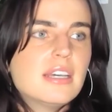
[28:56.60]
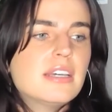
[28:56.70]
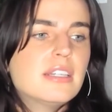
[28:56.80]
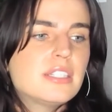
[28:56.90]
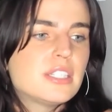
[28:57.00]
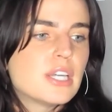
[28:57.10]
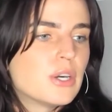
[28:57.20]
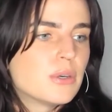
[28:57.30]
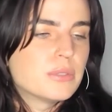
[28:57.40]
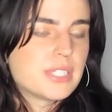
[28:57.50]

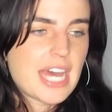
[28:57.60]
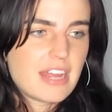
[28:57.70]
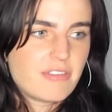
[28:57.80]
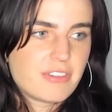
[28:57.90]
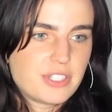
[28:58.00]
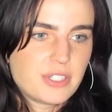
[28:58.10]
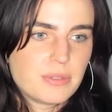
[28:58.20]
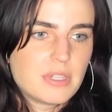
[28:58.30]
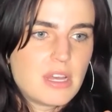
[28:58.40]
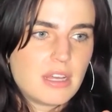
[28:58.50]
so sad for so
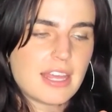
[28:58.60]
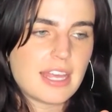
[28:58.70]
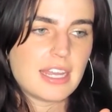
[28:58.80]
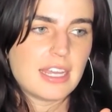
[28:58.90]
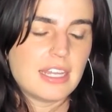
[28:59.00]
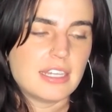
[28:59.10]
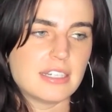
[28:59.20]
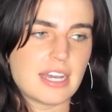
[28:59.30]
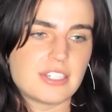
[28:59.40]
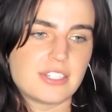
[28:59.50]
long that
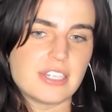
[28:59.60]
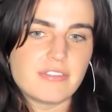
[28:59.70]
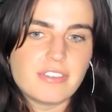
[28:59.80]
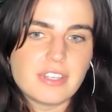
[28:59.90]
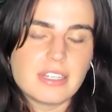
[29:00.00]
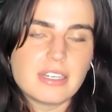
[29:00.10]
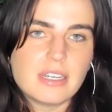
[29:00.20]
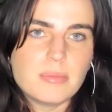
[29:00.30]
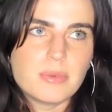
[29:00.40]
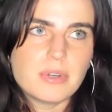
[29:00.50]
I just didn't feel it
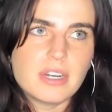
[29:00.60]
anymore.